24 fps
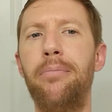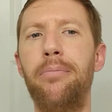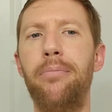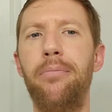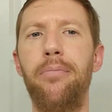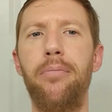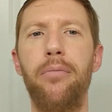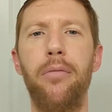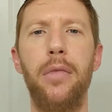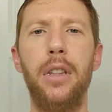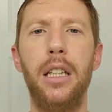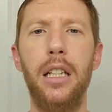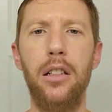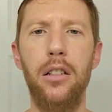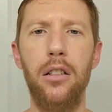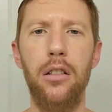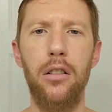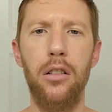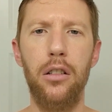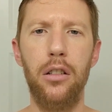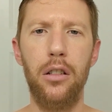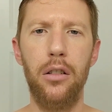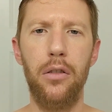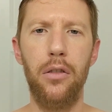This is just a
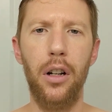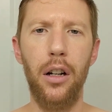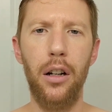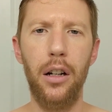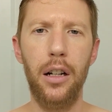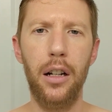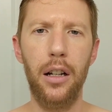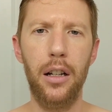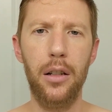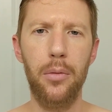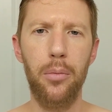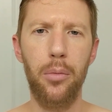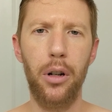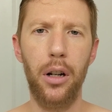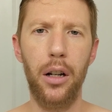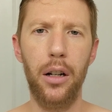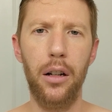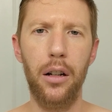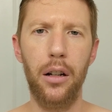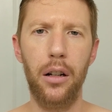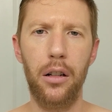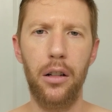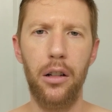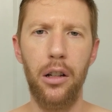very nice product,
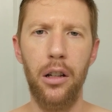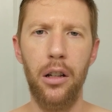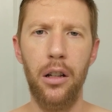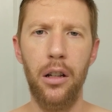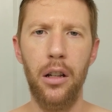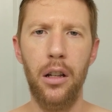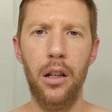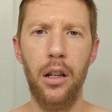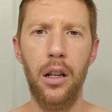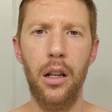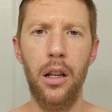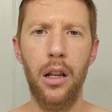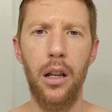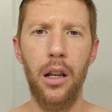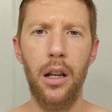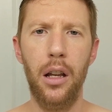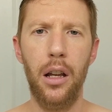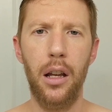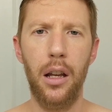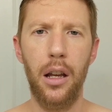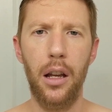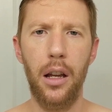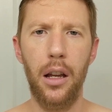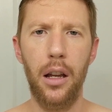
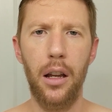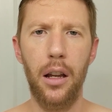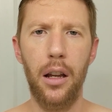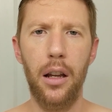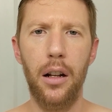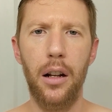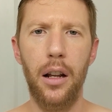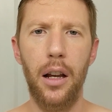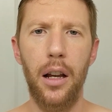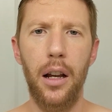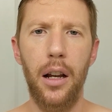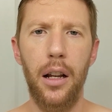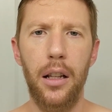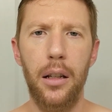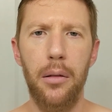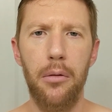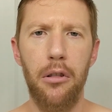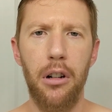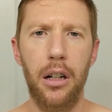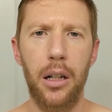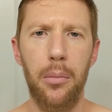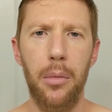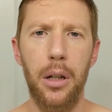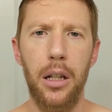and I highly
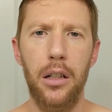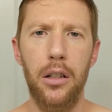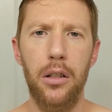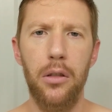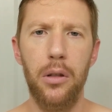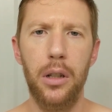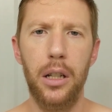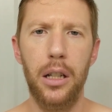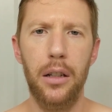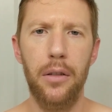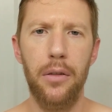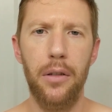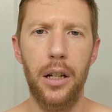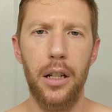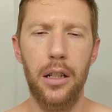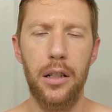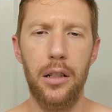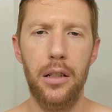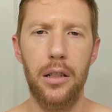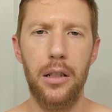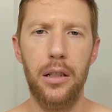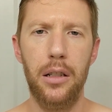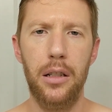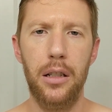recommend you give
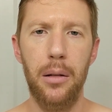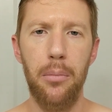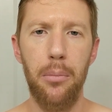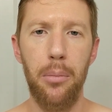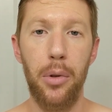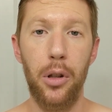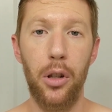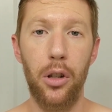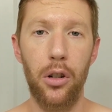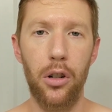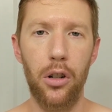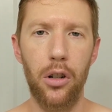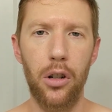Simpler a